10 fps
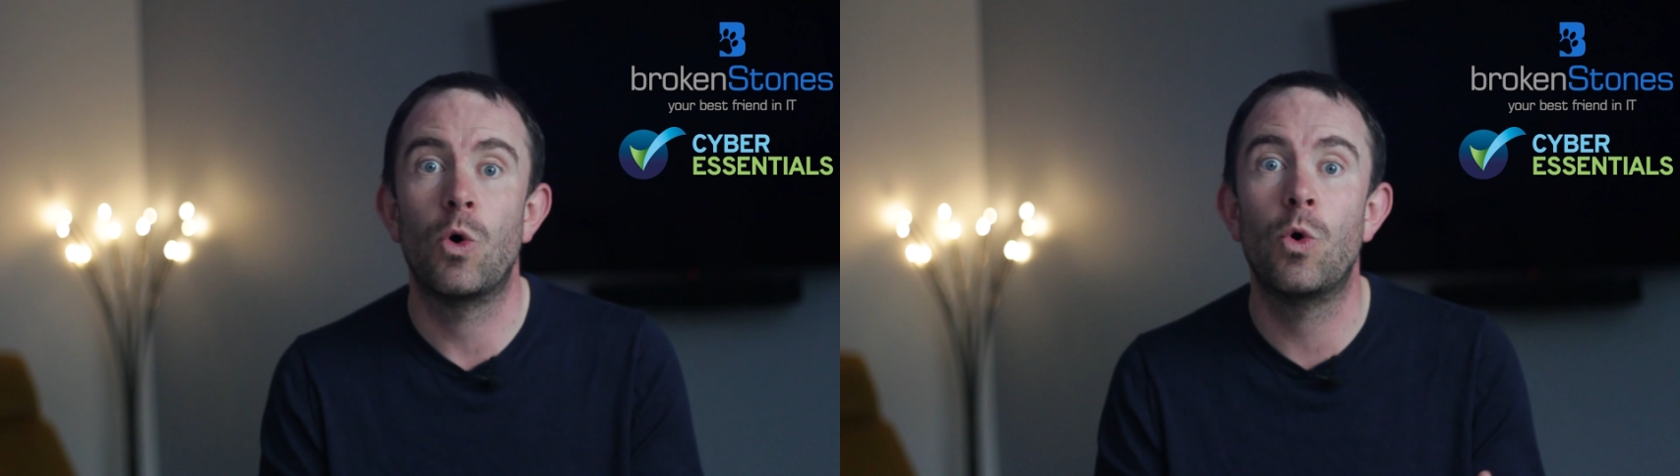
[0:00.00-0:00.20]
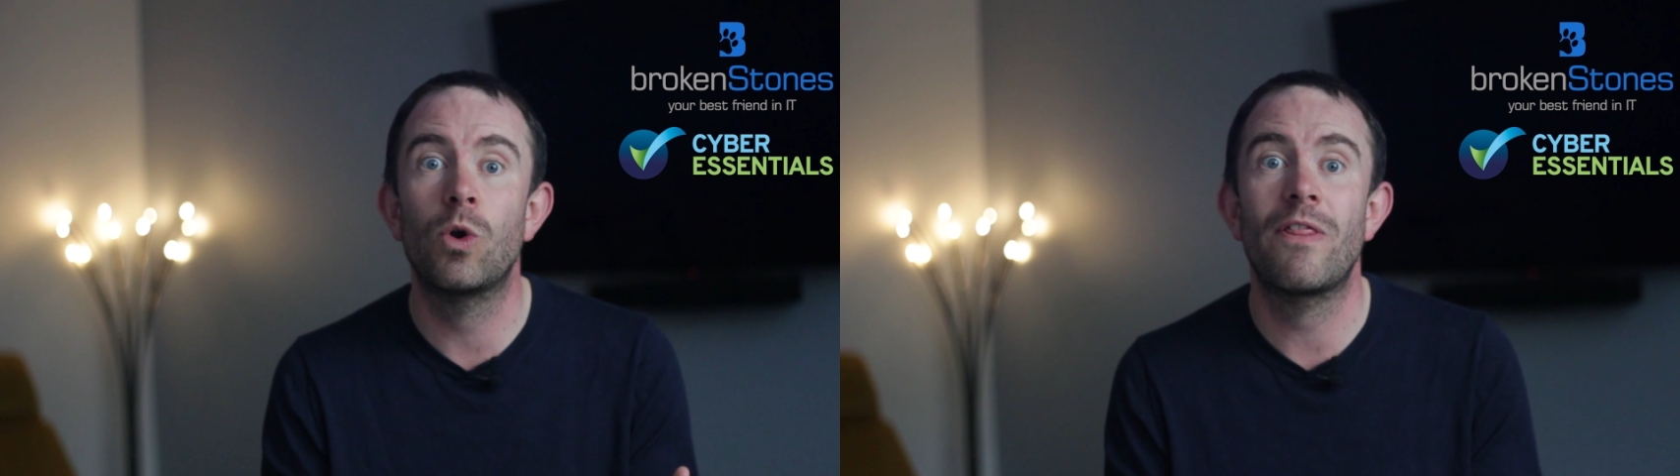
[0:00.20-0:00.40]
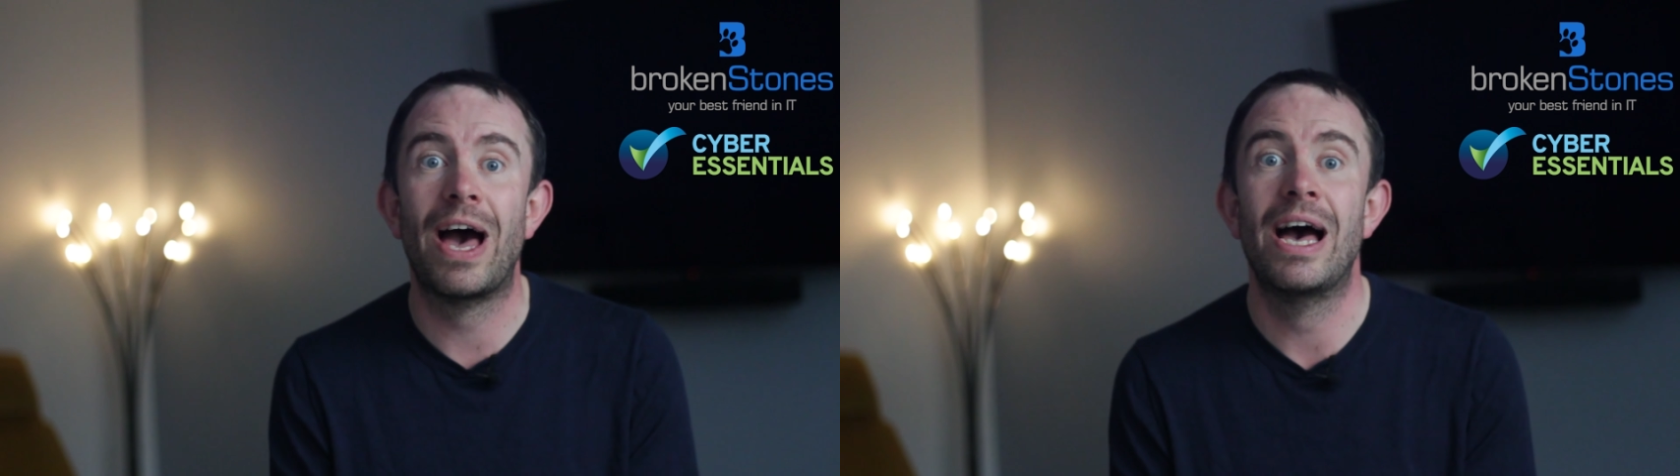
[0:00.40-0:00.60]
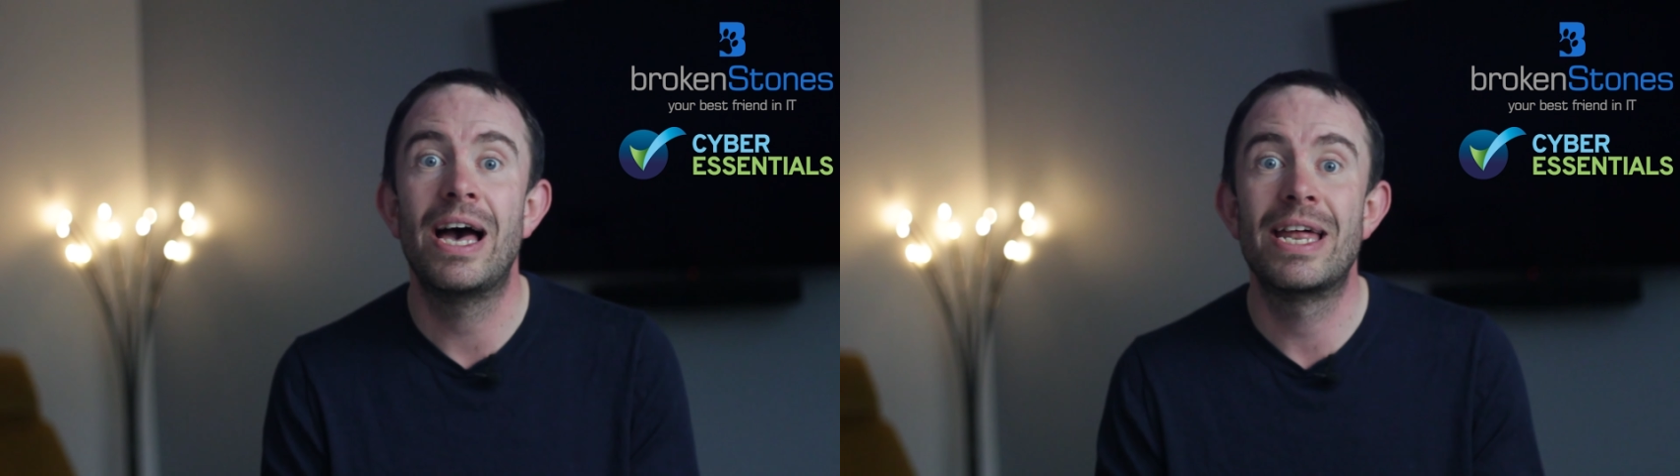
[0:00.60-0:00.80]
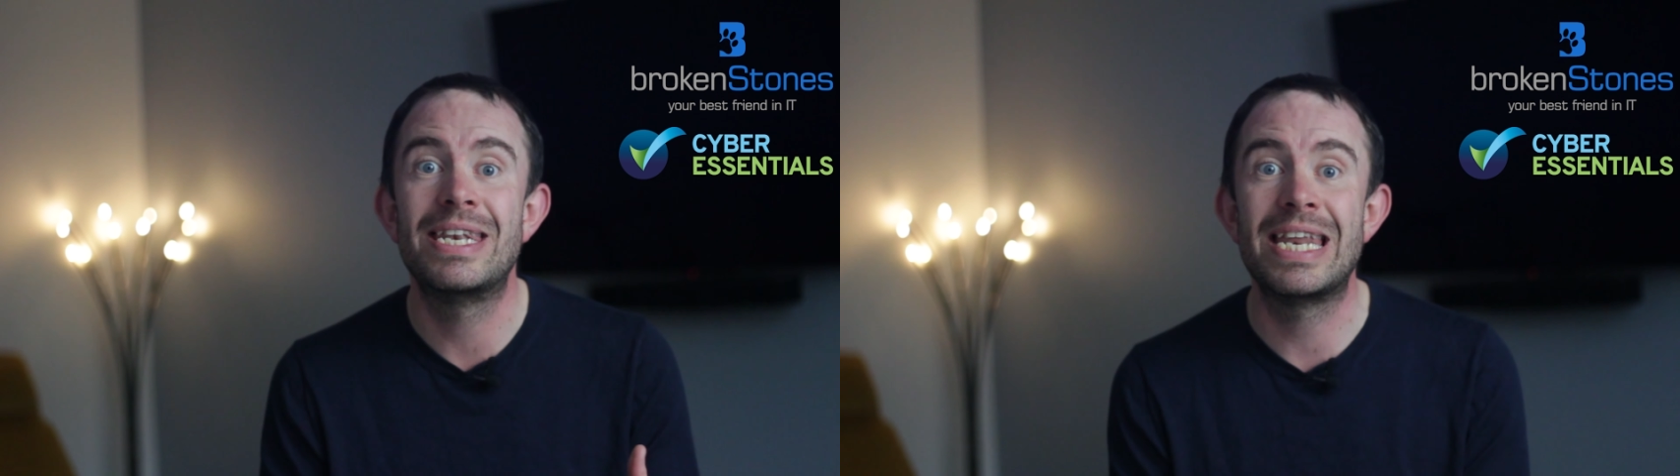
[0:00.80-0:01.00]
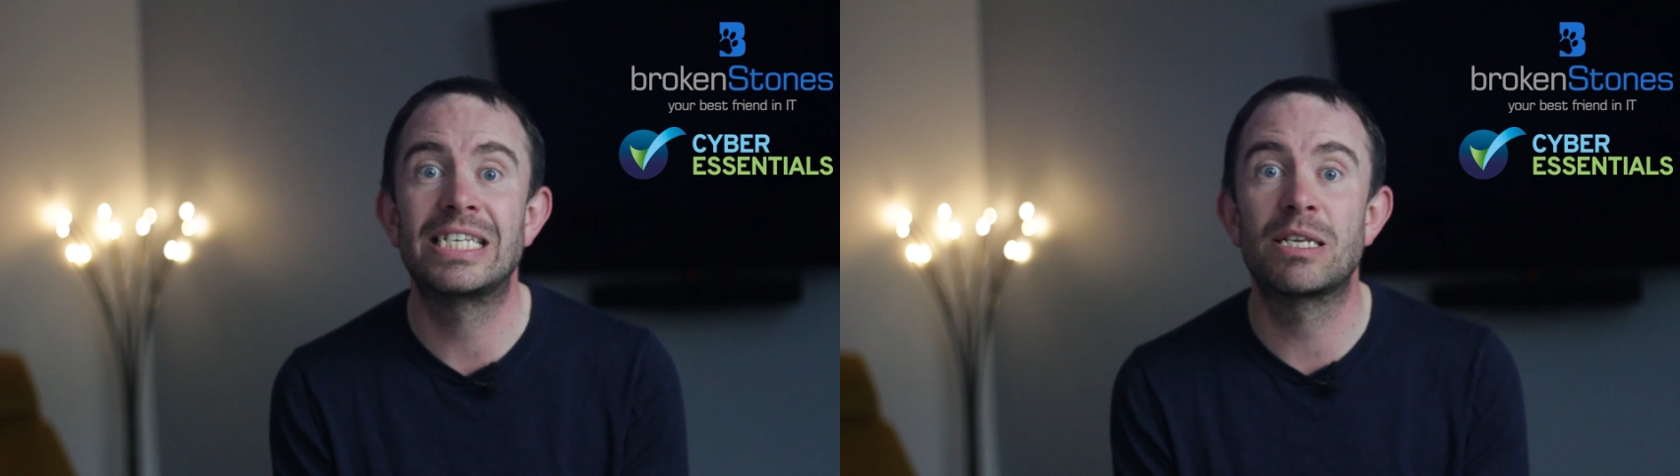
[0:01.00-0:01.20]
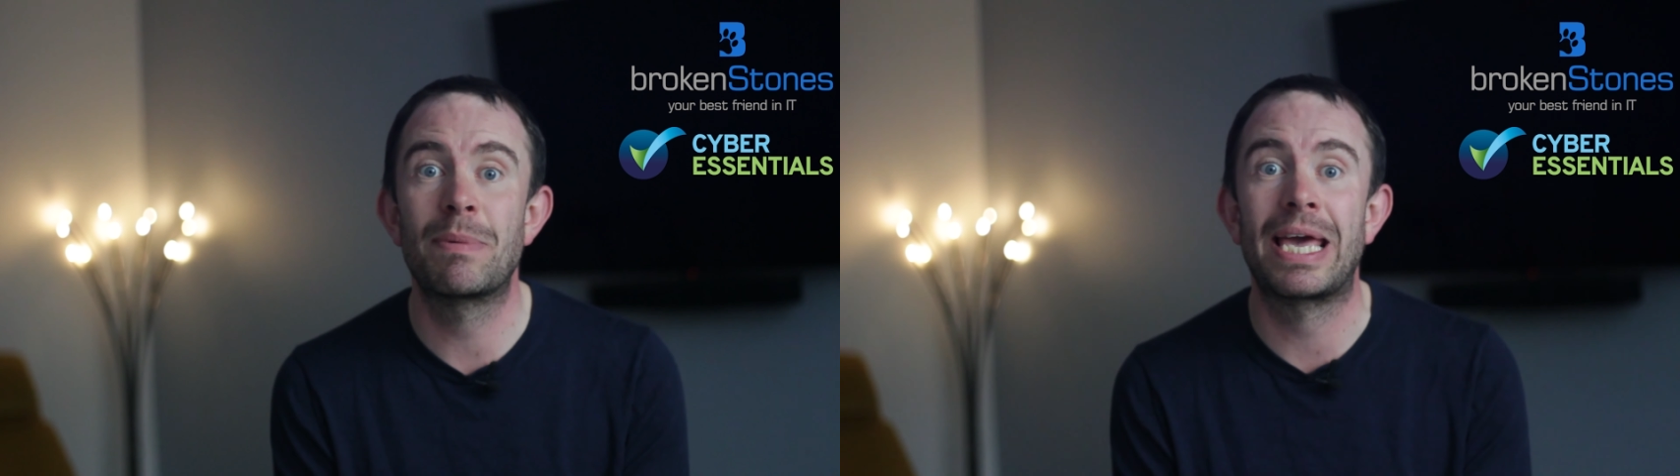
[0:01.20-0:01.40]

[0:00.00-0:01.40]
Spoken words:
All of that needs to be